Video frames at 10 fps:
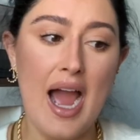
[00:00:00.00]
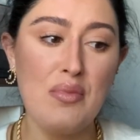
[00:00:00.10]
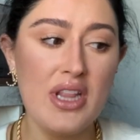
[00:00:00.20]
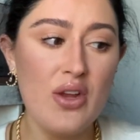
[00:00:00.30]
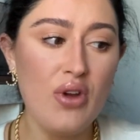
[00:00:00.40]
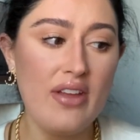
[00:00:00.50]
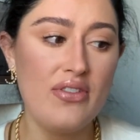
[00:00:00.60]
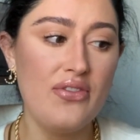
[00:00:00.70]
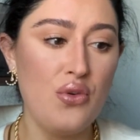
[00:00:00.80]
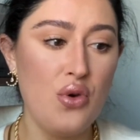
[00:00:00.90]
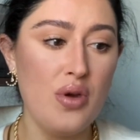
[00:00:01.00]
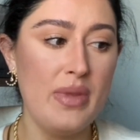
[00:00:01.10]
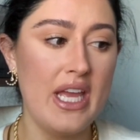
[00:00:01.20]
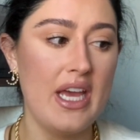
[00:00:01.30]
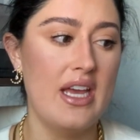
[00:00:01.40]
really grateful for,
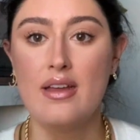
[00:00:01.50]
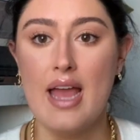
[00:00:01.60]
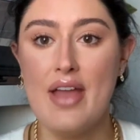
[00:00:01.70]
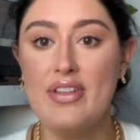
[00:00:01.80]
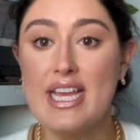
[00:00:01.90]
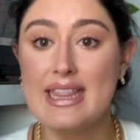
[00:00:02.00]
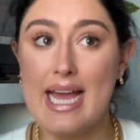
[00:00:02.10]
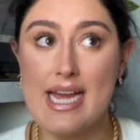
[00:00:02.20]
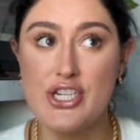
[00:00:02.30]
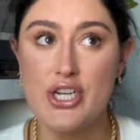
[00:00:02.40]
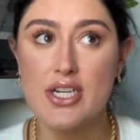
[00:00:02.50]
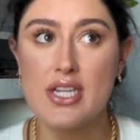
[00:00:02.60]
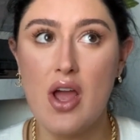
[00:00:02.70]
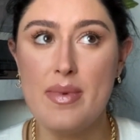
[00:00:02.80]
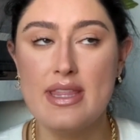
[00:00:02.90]
because I feel like last year
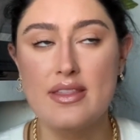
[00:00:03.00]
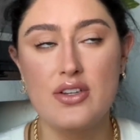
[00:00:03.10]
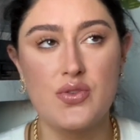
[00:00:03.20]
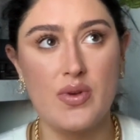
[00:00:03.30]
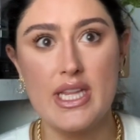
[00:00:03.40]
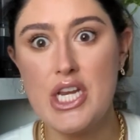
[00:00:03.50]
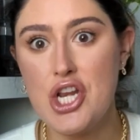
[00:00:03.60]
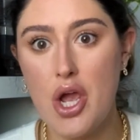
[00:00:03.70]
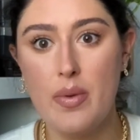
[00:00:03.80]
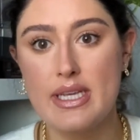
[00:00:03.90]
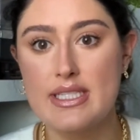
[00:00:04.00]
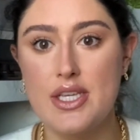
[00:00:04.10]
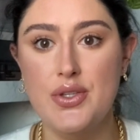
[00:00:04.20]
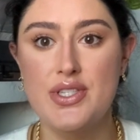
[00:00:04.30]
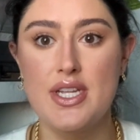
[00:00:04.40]
taught me that there's really no
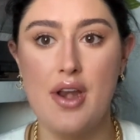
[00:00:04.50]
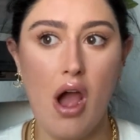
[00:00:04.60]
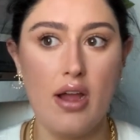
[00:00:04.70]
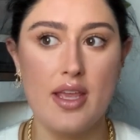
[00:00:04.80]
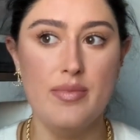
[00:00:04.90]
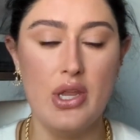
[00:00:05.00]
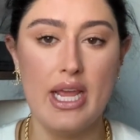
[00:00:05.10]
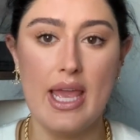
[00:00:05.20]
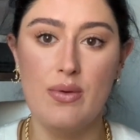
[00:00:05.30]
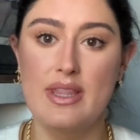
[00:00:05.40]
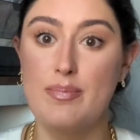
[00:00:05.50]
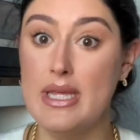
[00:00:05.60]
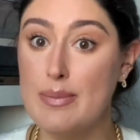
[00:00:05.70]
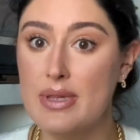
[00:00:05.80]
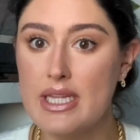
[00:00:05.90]
excuse to not communicate with the
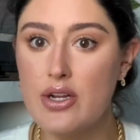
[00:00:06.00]
people in your